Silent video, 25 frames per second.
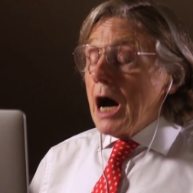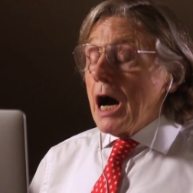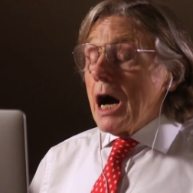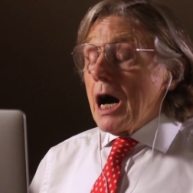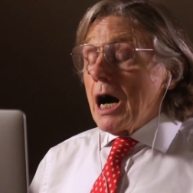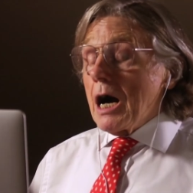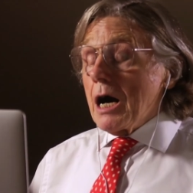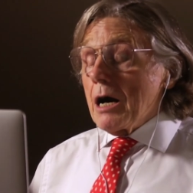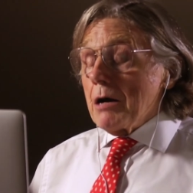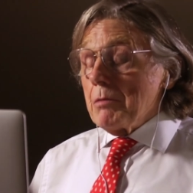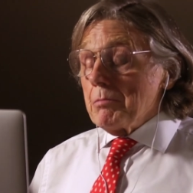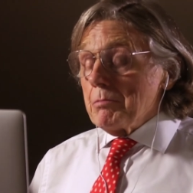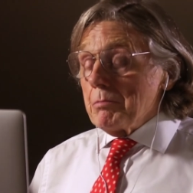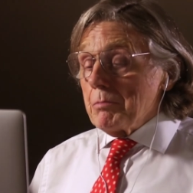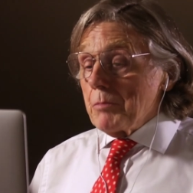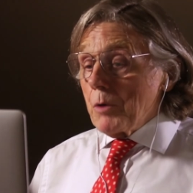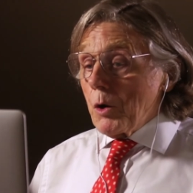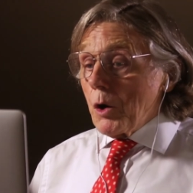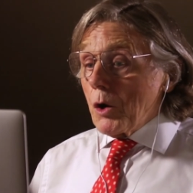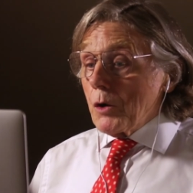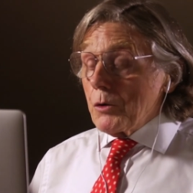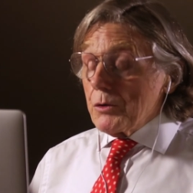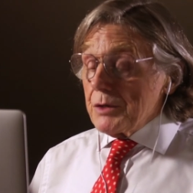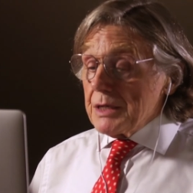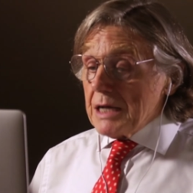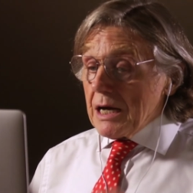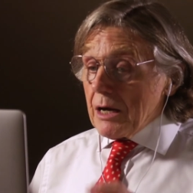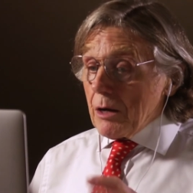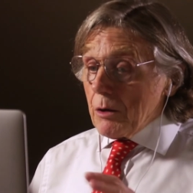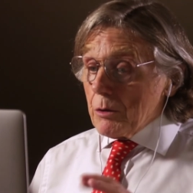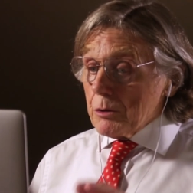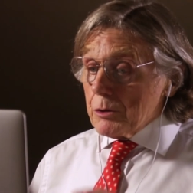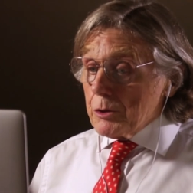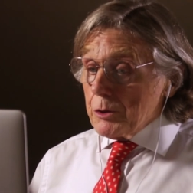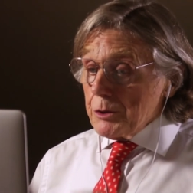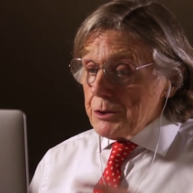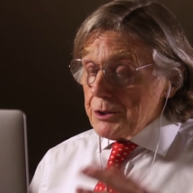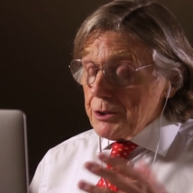Um, now,
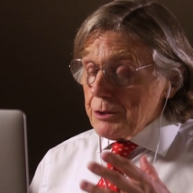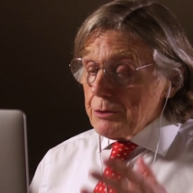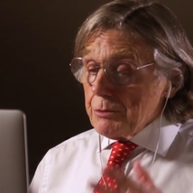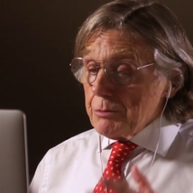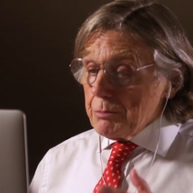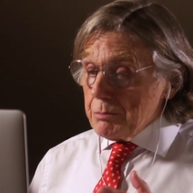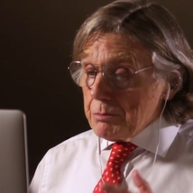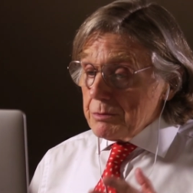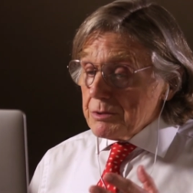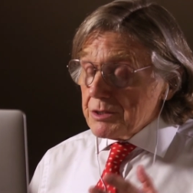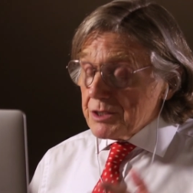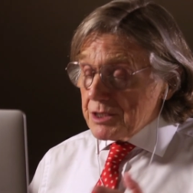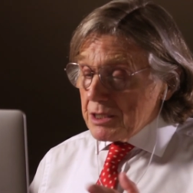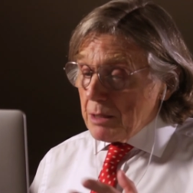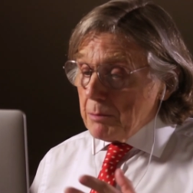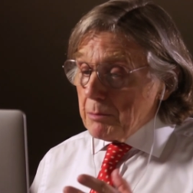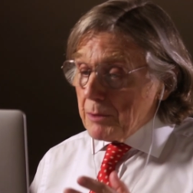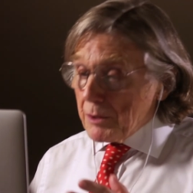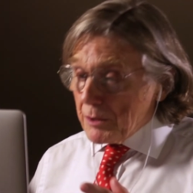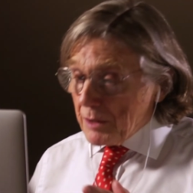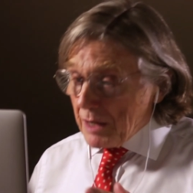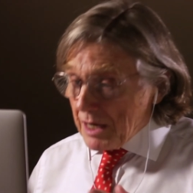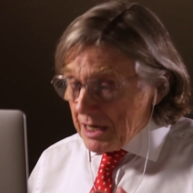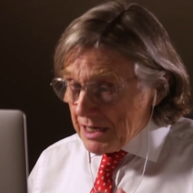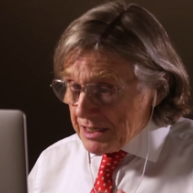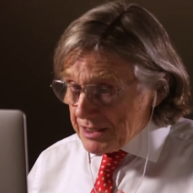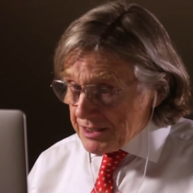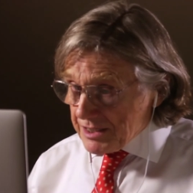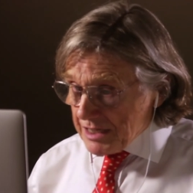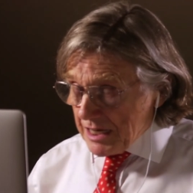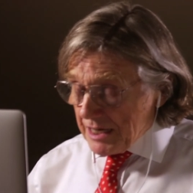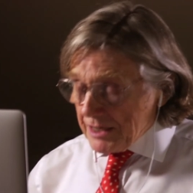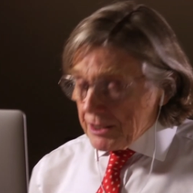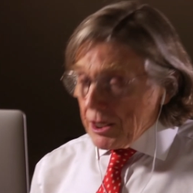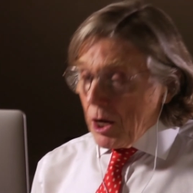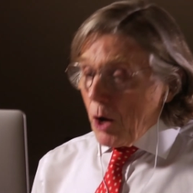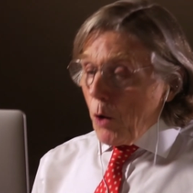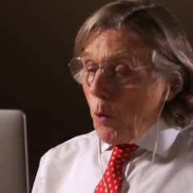could you summarize
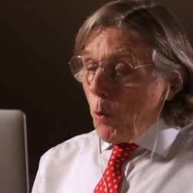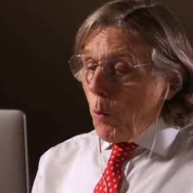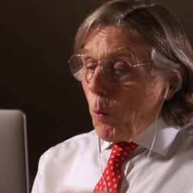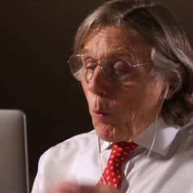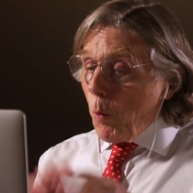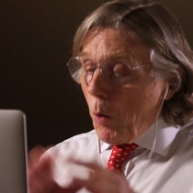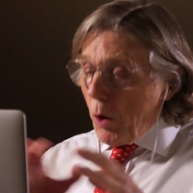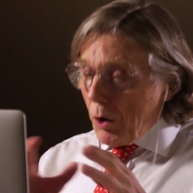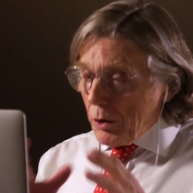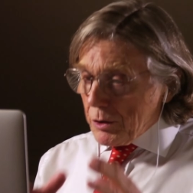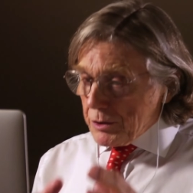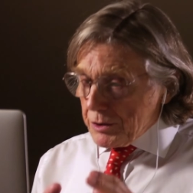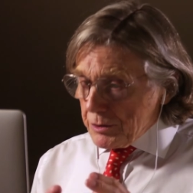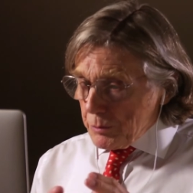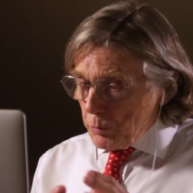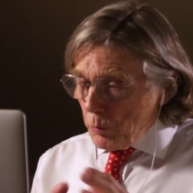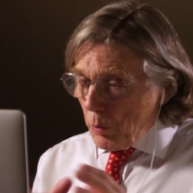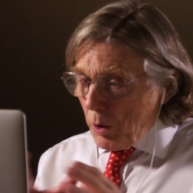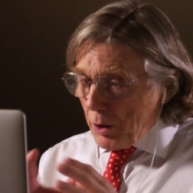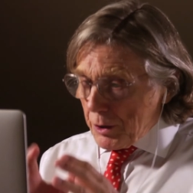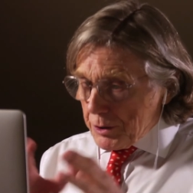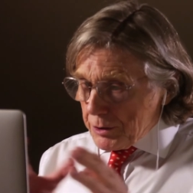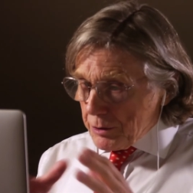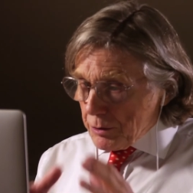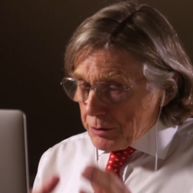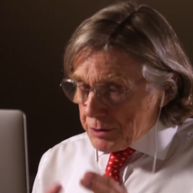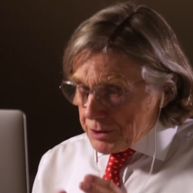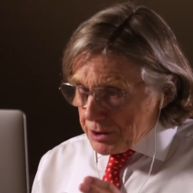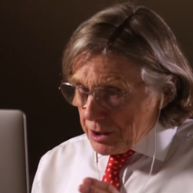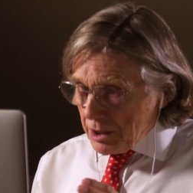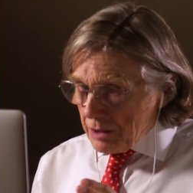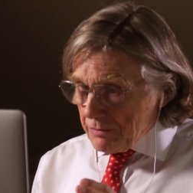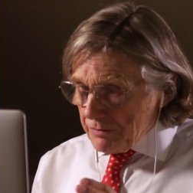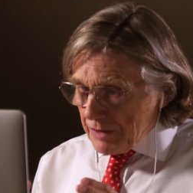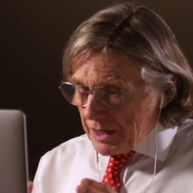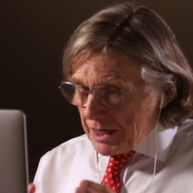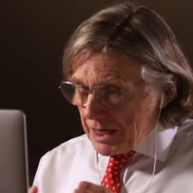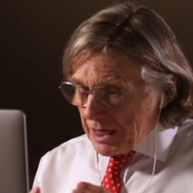then what what your
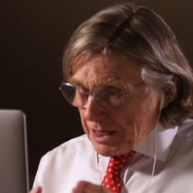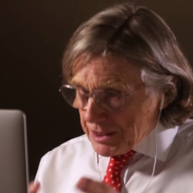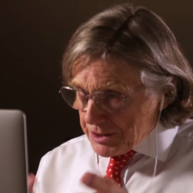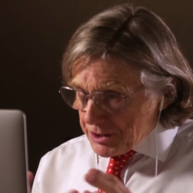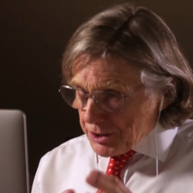survey has